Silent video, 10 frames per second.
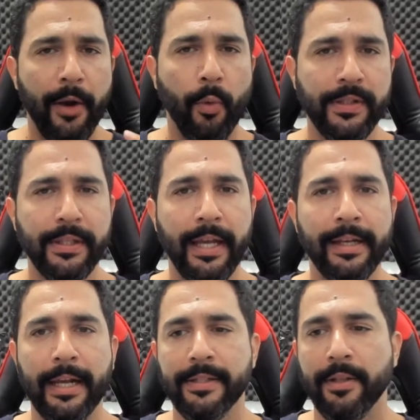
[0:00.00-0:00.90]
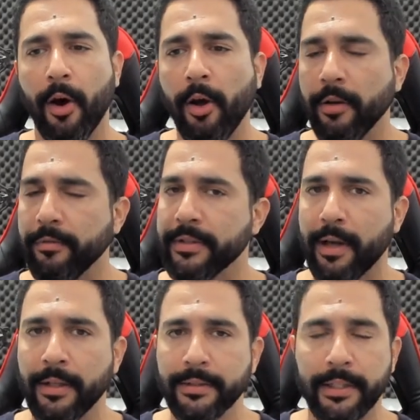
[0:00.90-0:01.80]
And once again, guys, all of this
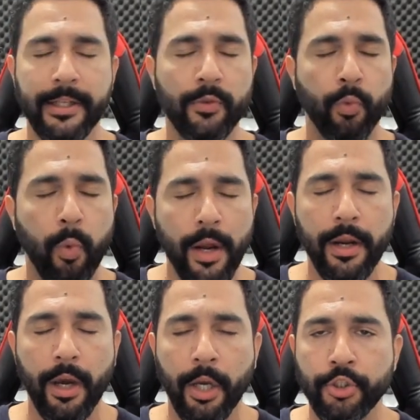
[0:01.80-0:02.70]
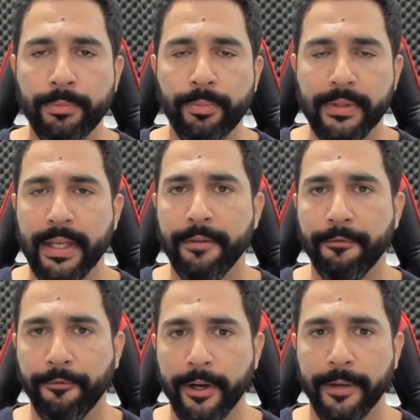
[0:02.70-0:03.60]
content is one hundred
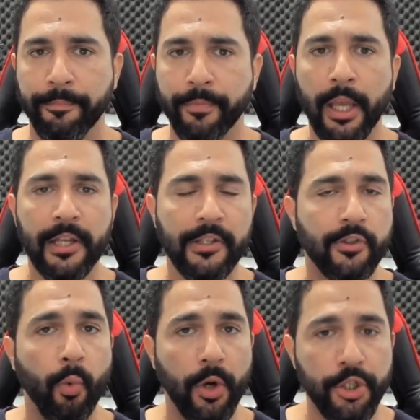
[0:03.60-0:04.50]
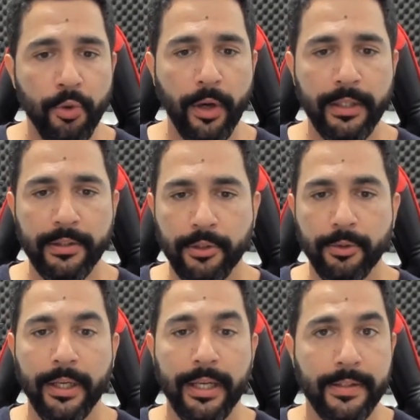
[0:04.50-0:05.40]
percent free. So what you want to
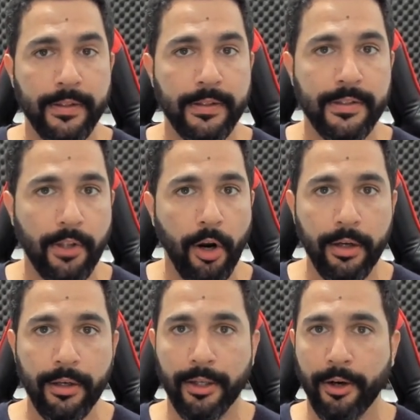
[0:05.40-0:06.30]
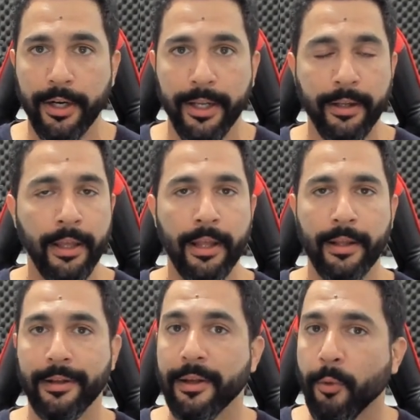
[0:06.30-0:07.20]
do is start learning.
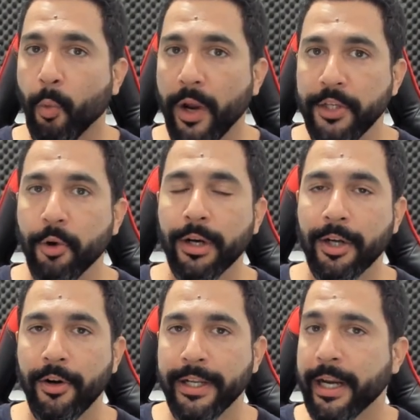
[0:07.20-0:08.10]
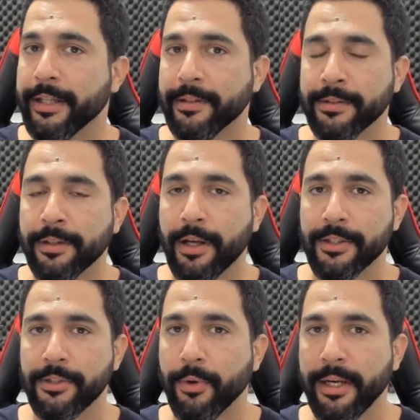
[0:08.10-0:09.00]
When you are learning and it doesn't
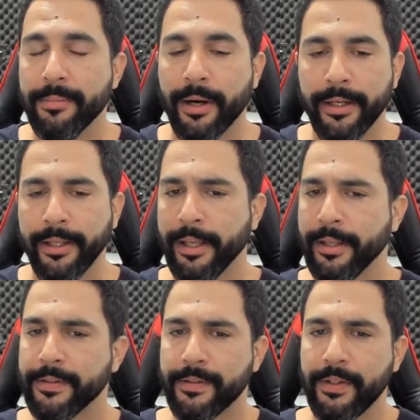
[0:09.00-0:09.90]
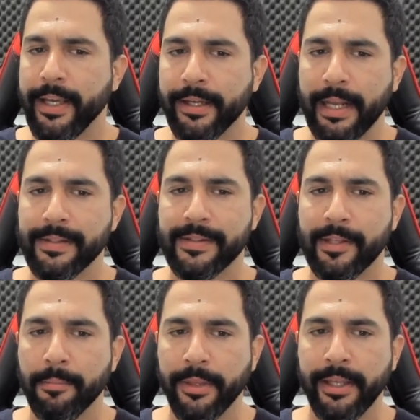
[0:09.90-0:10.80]
cost you any money, see it as
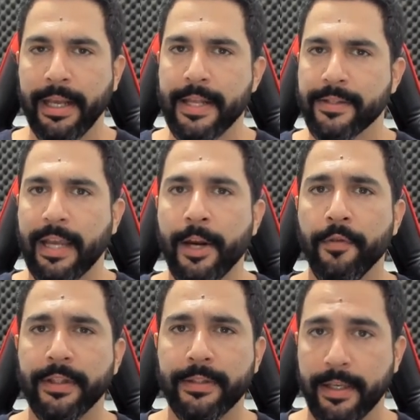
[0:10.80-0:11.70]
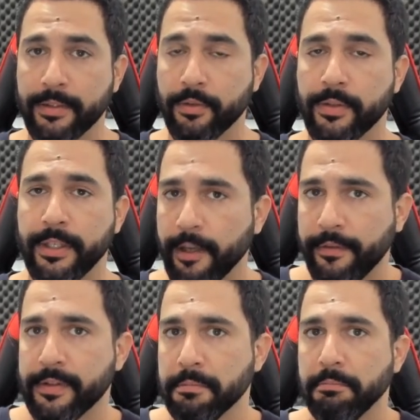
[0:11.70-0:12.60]
something, as kind of a test to see
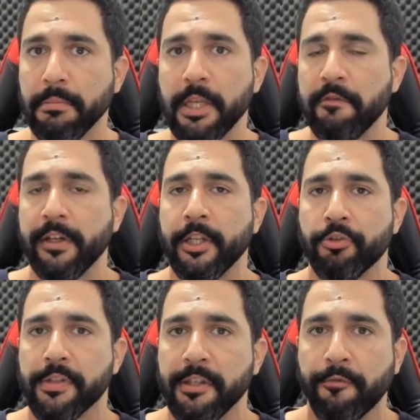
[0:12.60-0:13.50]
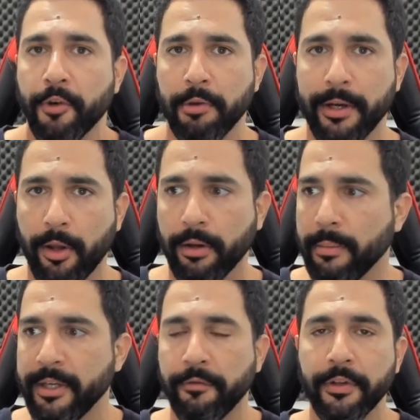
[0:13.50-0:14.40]
if it's even interesting for you at all.
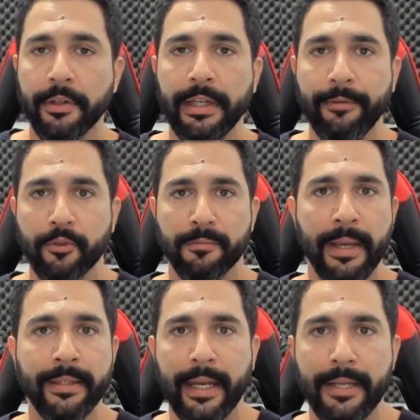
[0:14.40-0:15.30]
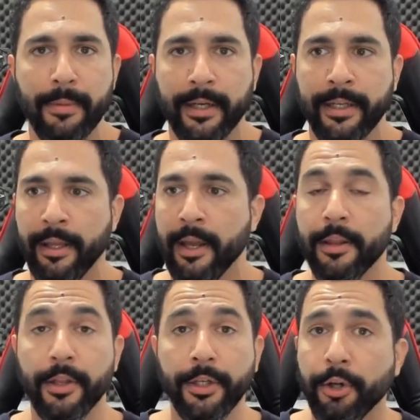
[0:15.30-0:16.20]
I mean, if you didn't have to spend any money,
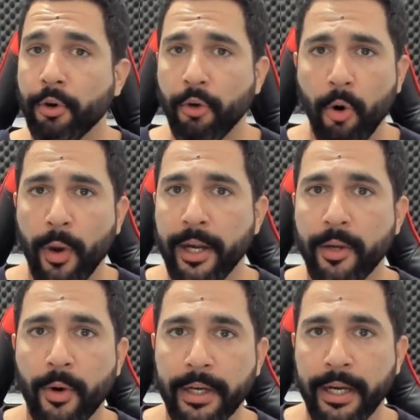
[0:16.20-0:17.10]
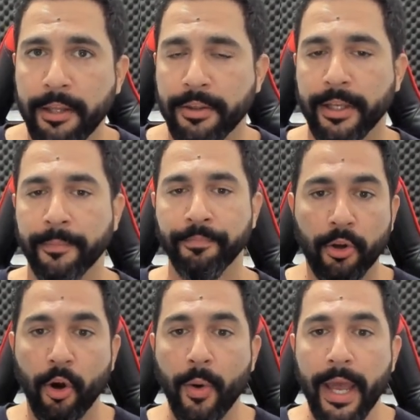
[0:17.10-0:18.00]
then you don't owe anyone anything.
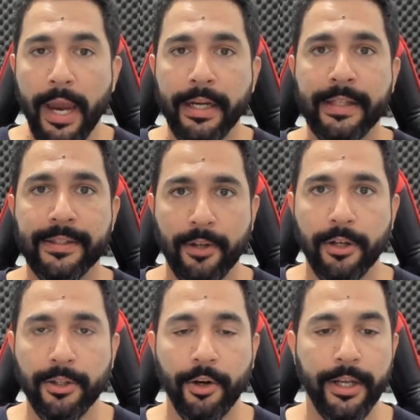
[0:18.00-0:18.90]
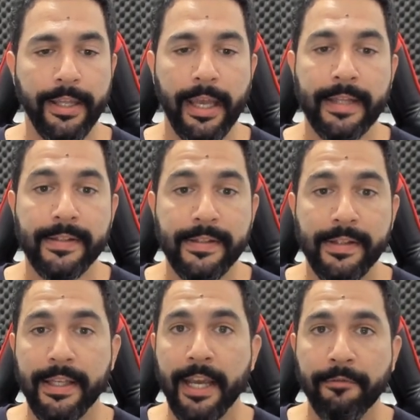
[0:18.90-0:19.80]
Go ahead and start learning and
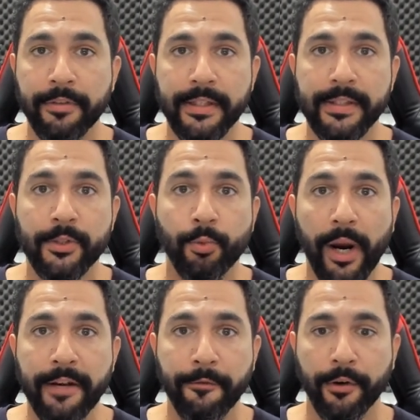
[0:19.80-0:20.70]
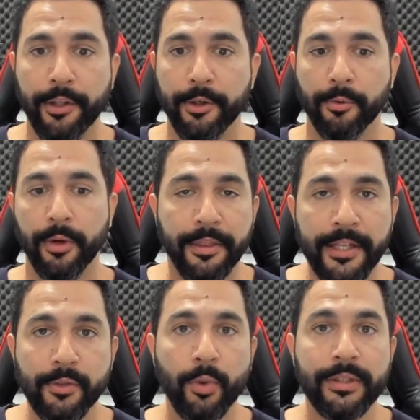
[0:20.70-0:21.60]
see if this is right for you.
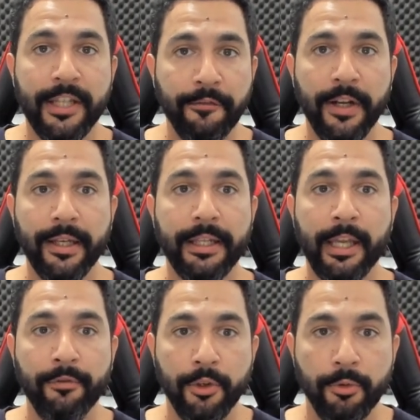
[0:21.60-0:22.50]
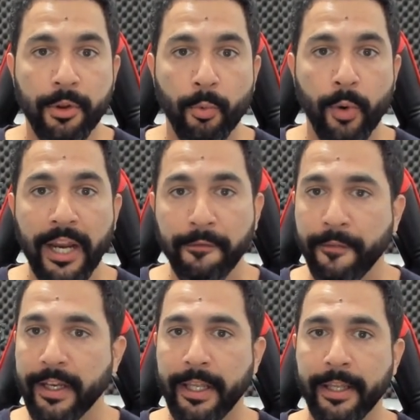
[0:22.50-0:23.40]
This will definitely give you the right
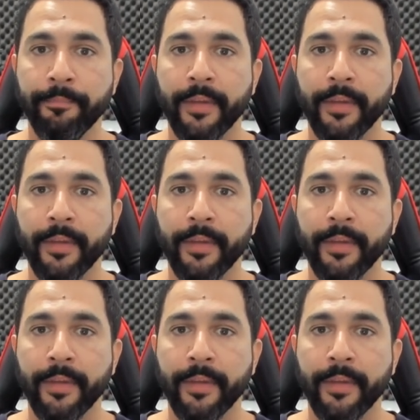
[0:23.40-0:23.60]
feeling